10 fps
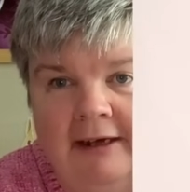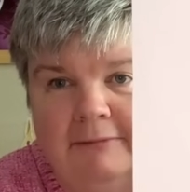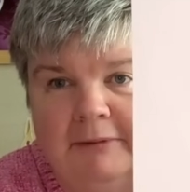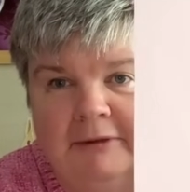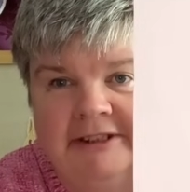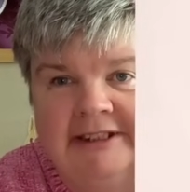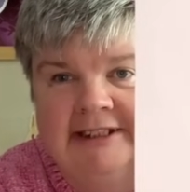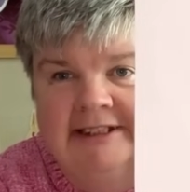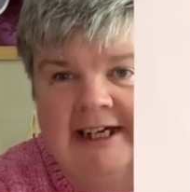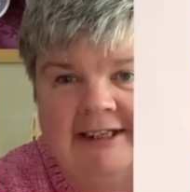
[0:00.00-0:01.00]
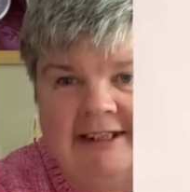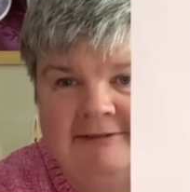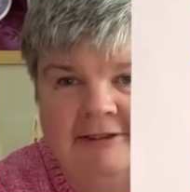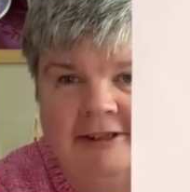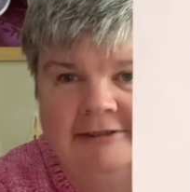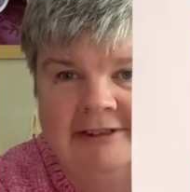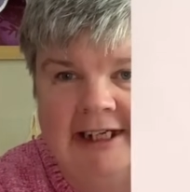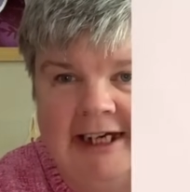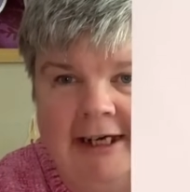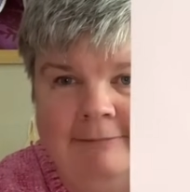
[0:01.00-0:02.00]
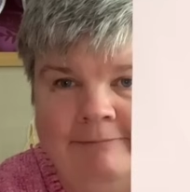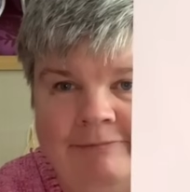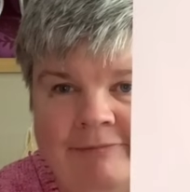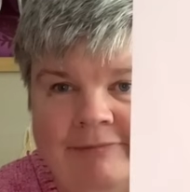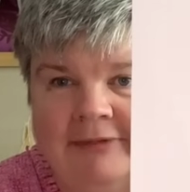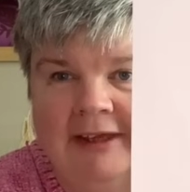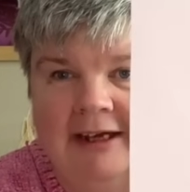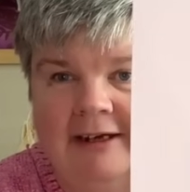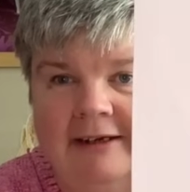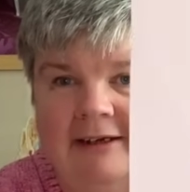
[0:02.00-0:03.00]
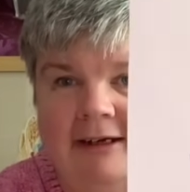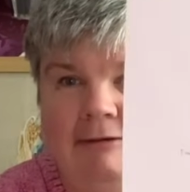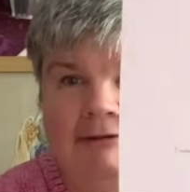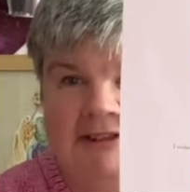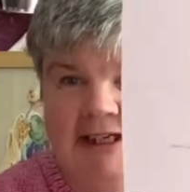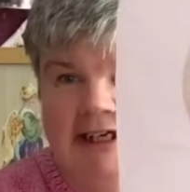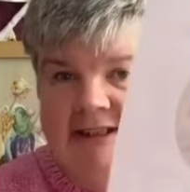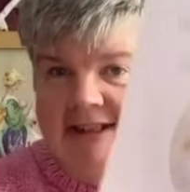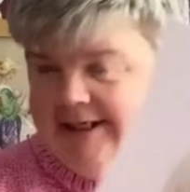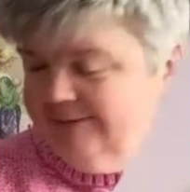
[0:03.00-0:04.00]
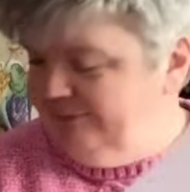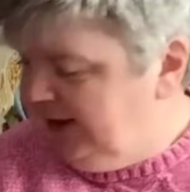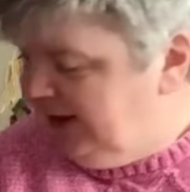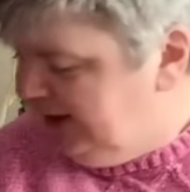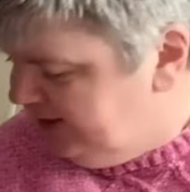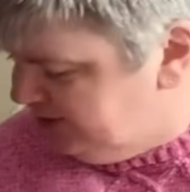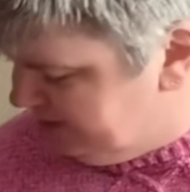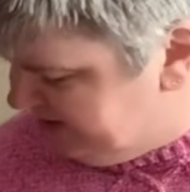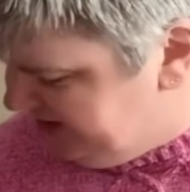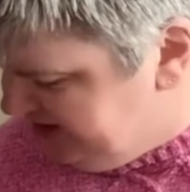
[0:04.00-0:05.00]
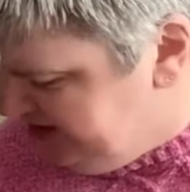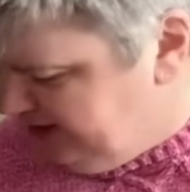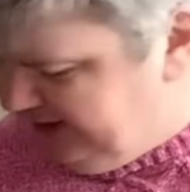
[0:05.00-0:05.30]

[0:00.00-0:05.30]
Been wanting to start this for a long time, and now I've started it. So I'm stitching on